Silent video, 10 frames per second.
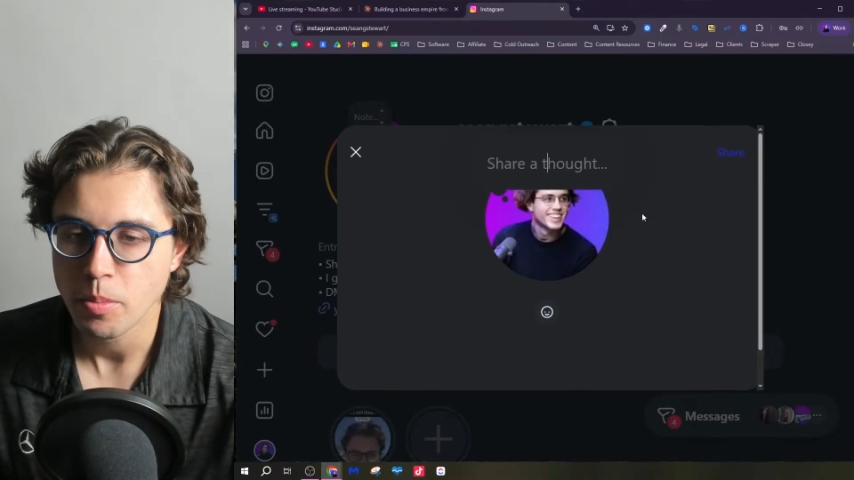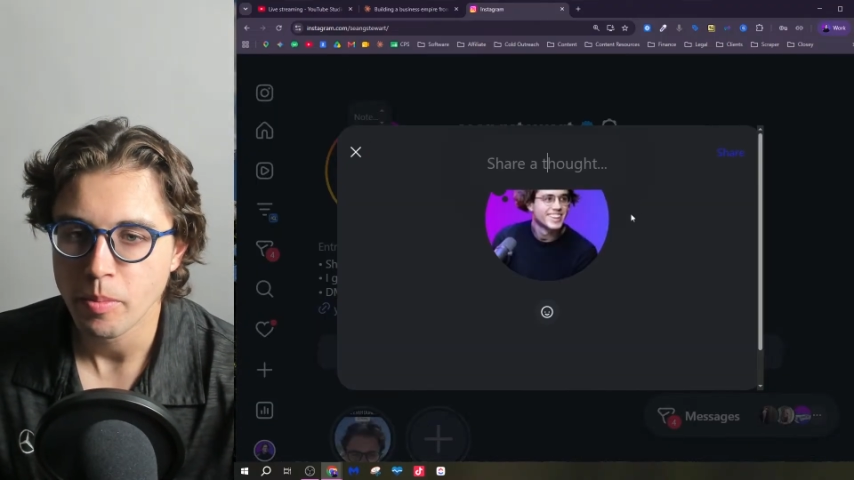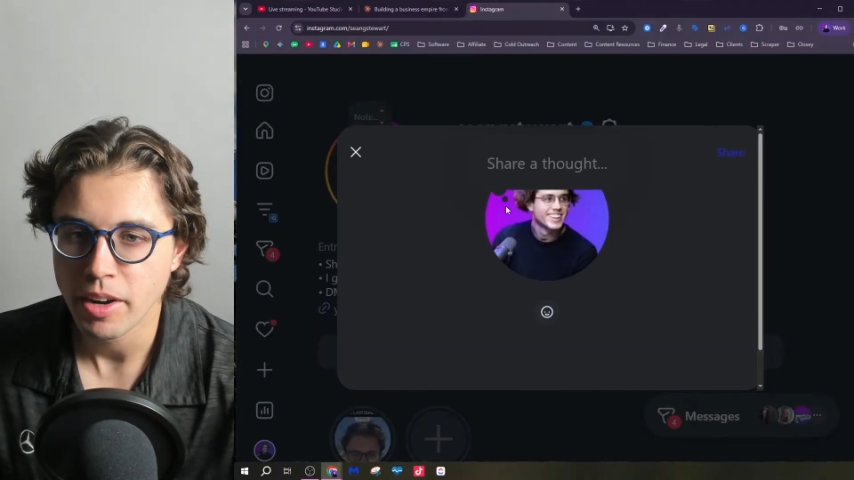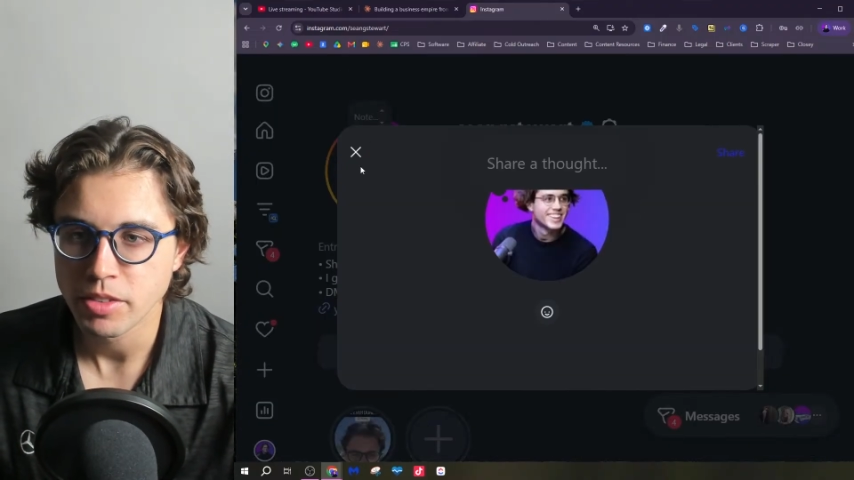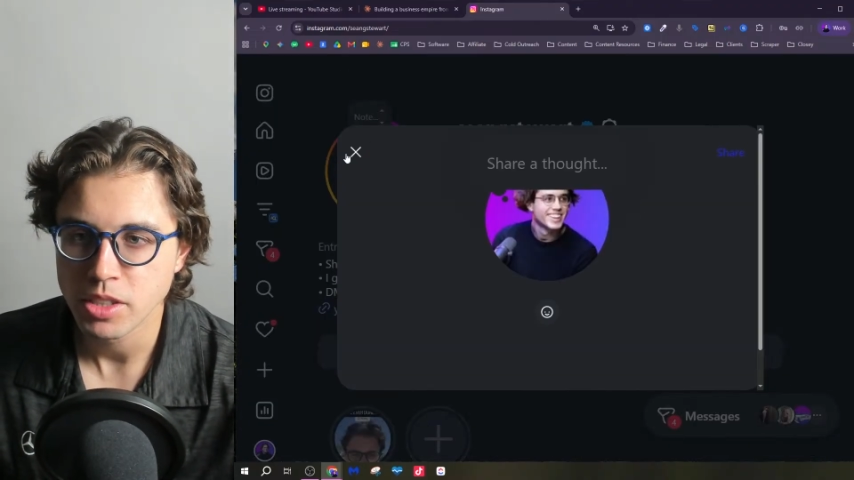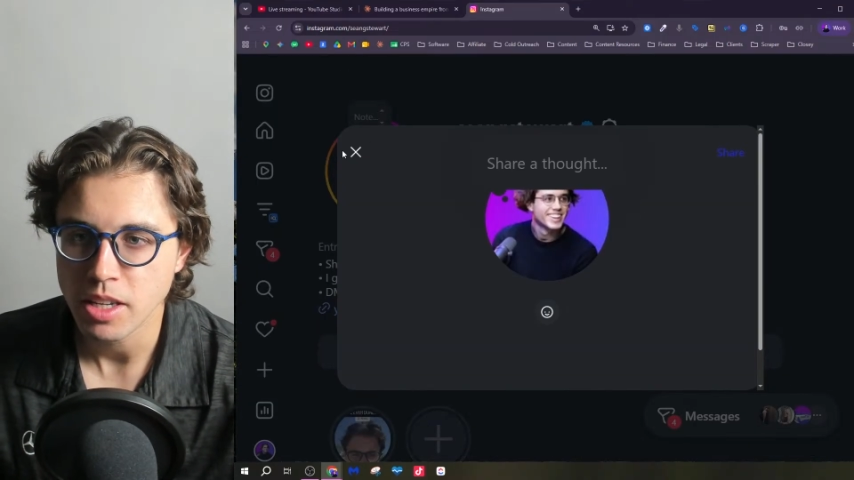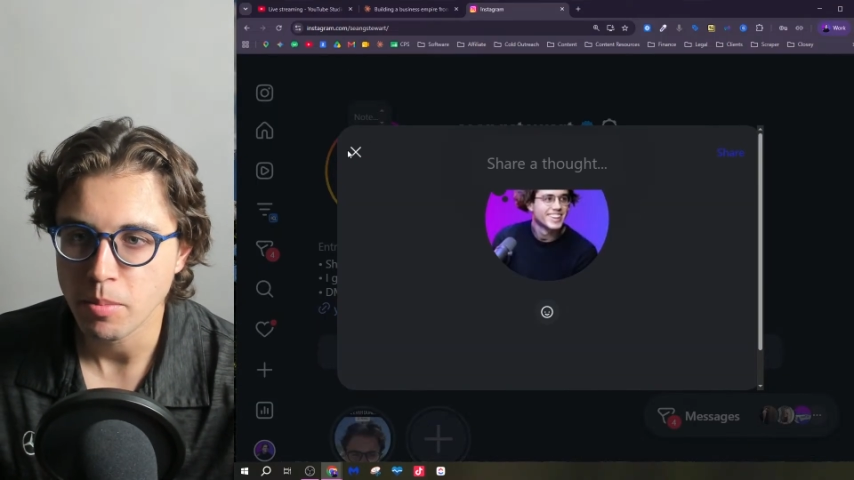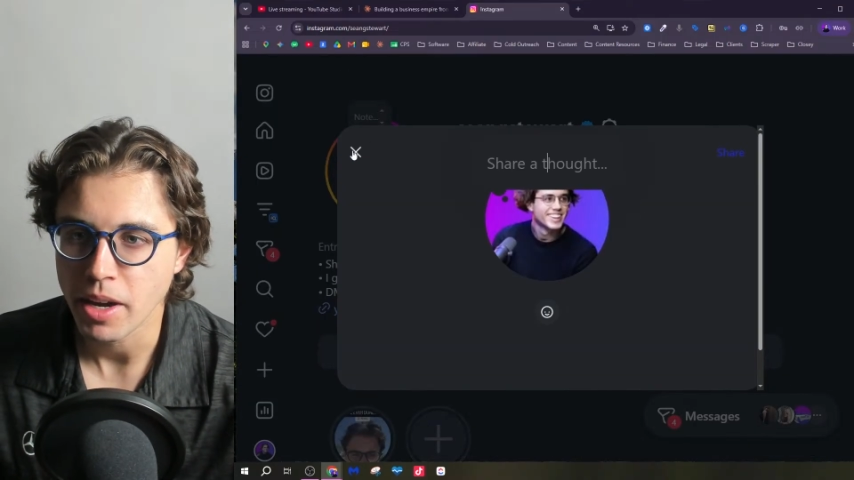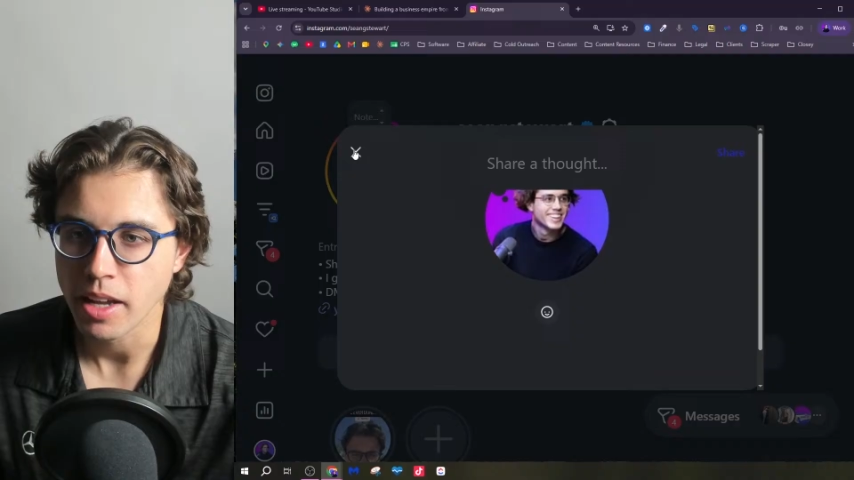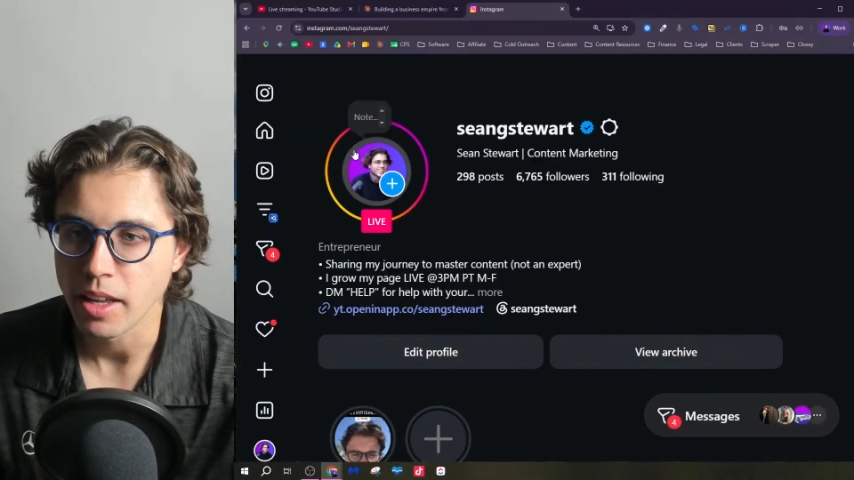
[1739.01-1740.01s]
might have seen
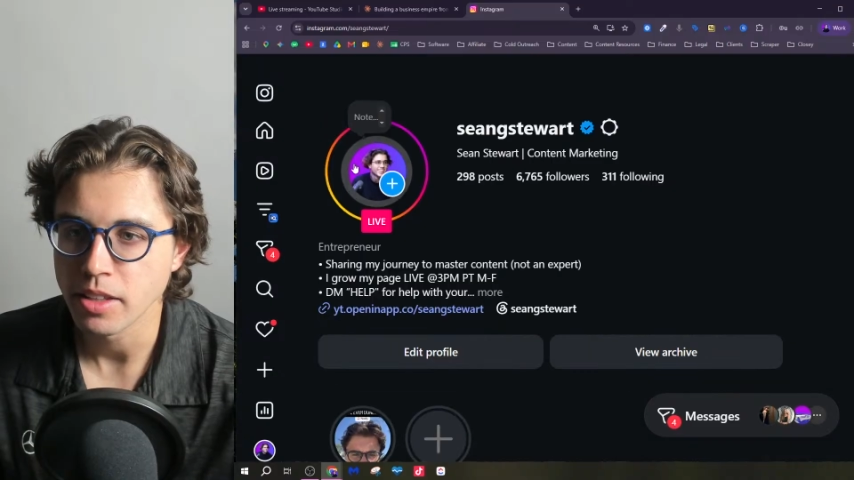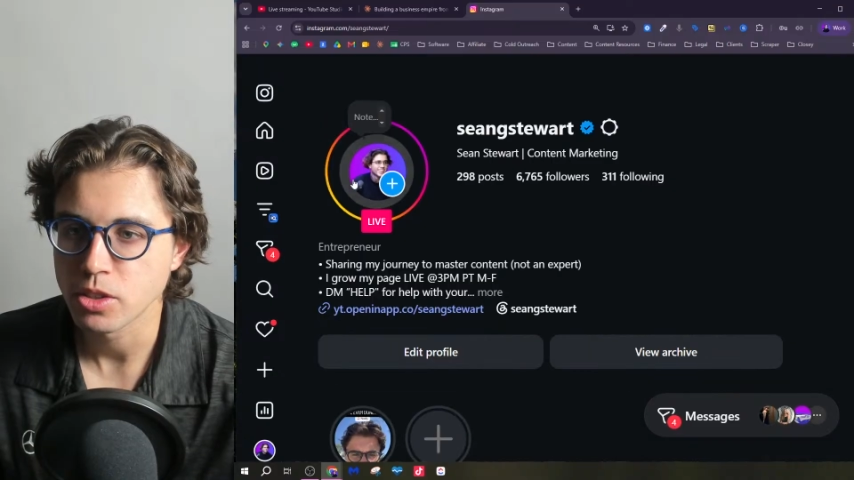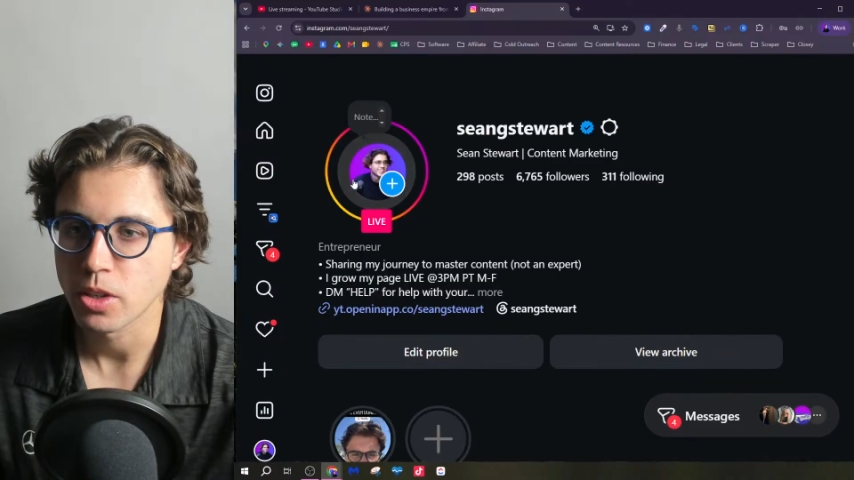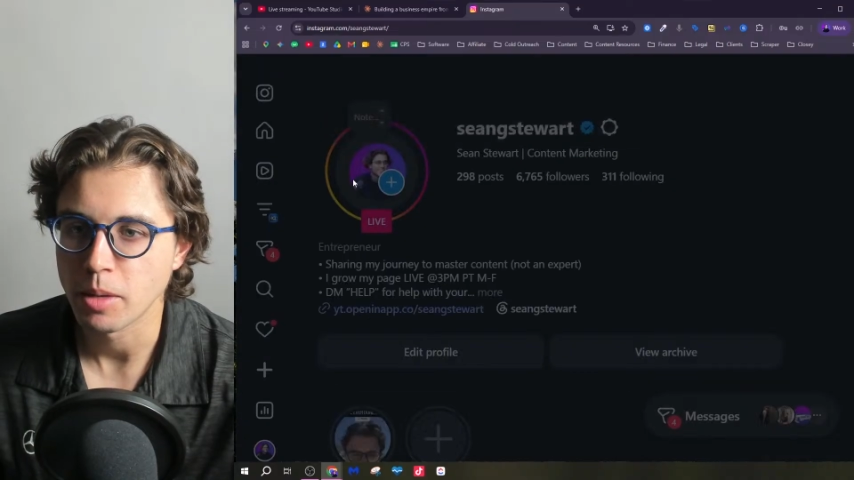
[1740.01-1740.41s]
my Instagram